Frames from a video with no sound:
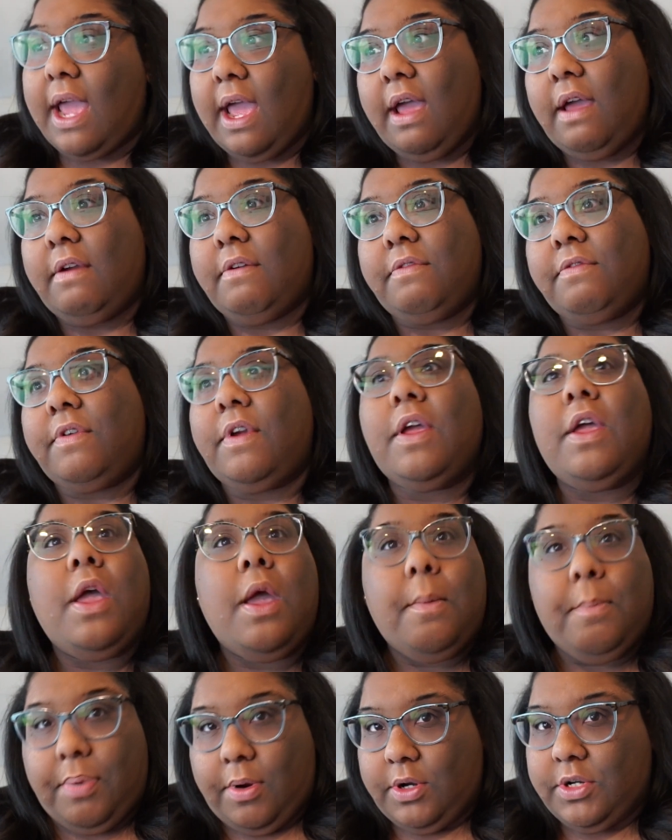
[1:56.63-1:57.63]
of
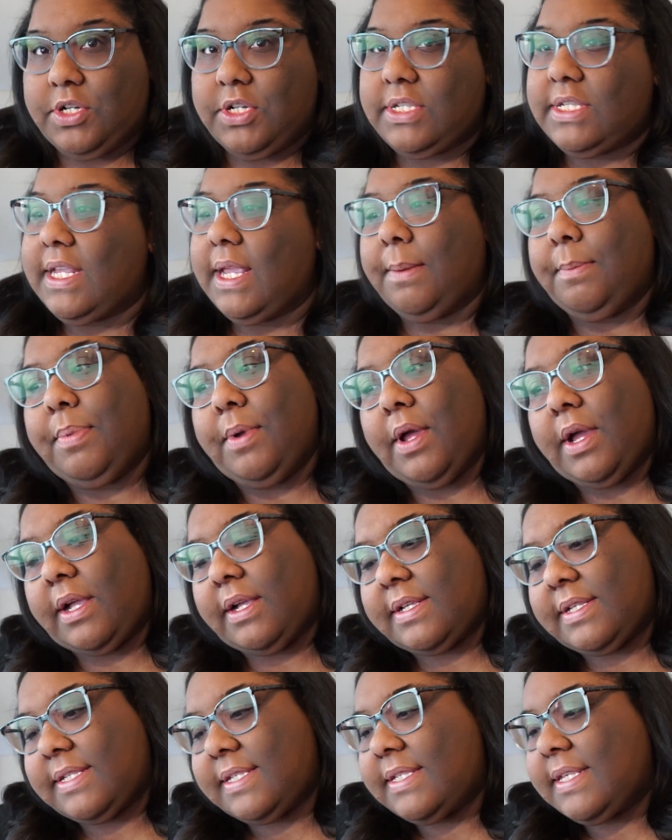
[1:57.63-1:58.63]
purchasing
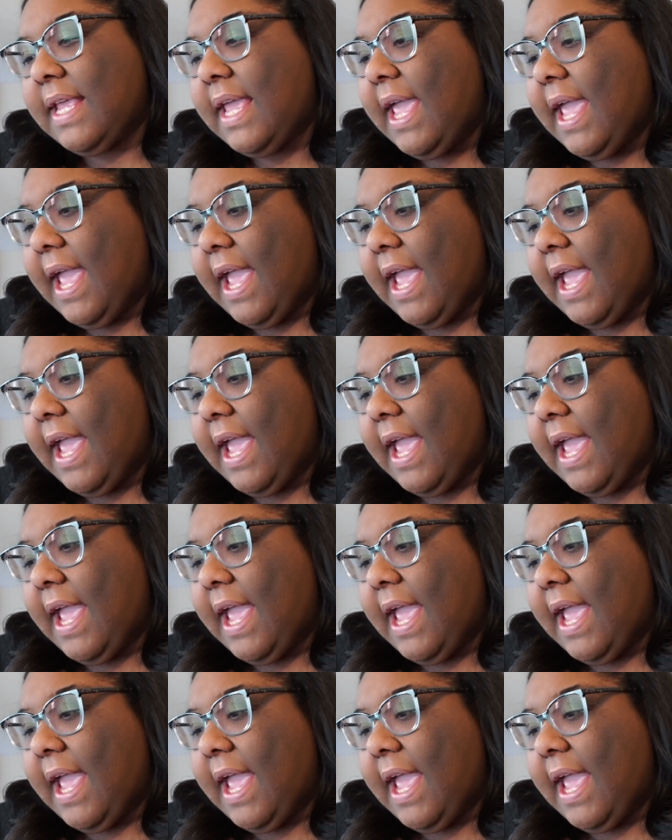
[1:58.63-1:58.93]
books